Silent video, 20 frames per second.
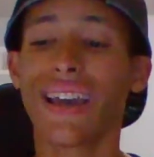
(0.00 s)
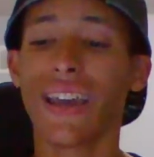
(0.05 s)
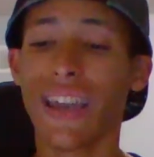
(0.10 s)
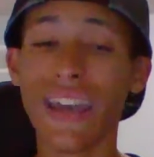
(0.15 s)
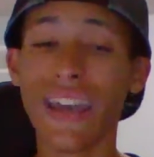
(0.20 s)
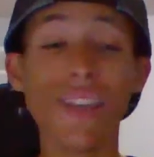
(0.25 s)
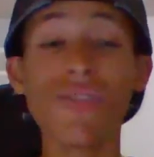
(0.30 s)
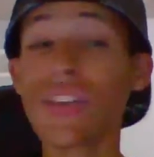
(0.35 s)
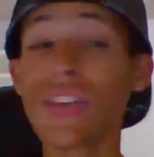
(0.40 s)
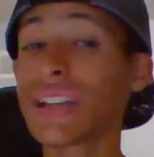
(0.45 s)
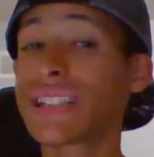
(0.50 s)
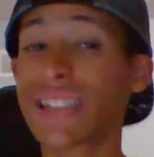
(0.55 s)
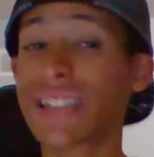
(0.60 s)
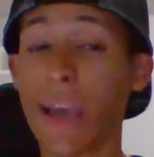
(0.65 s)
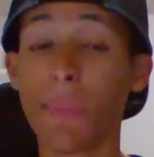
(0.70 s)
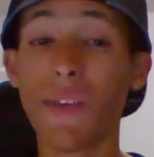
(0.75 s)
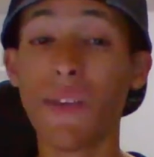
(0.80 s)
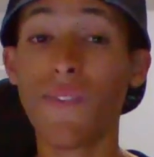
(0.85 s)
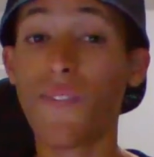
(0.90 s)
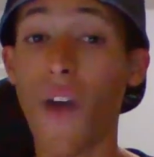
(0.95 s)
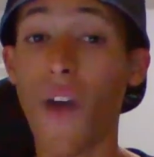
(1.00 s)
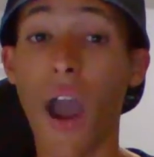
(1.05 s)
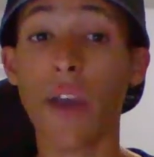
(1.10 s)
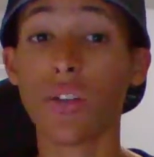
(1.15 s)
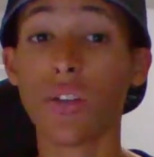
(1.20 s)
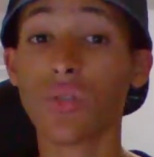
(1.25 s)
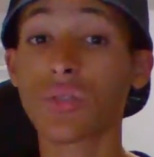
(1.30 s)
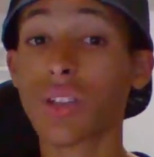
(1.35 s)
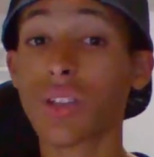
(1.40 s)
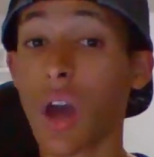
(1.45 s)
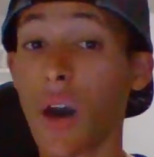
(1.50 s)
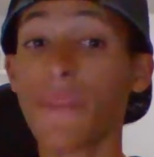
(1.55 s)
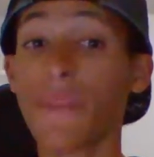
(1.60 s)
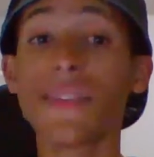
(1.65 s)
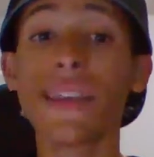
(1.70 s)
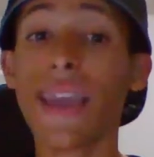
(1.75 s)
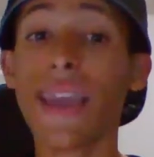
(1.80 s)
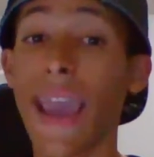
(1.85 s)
in the semifinals of the